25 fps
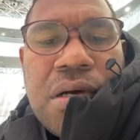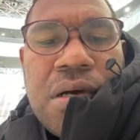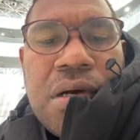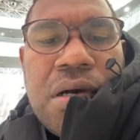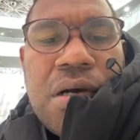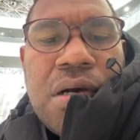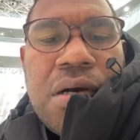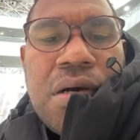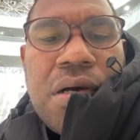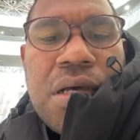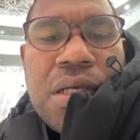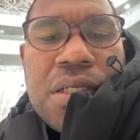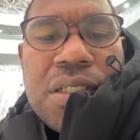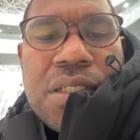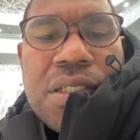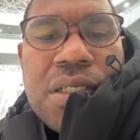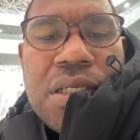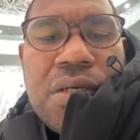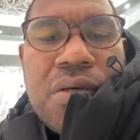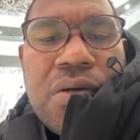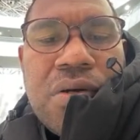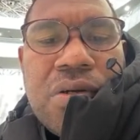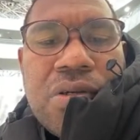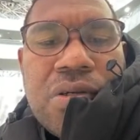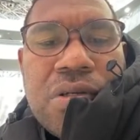Oh, I see.
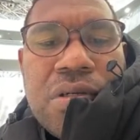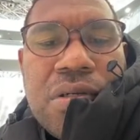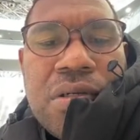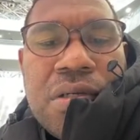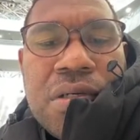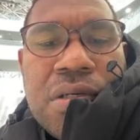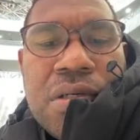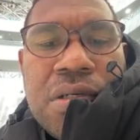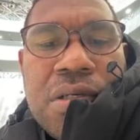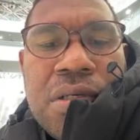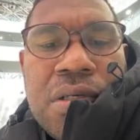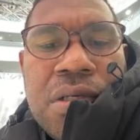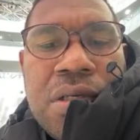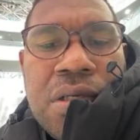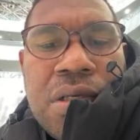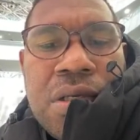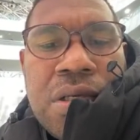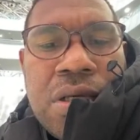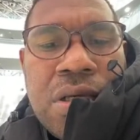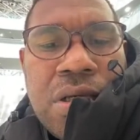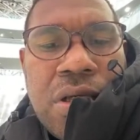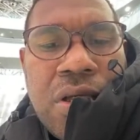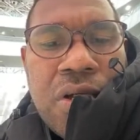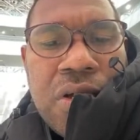You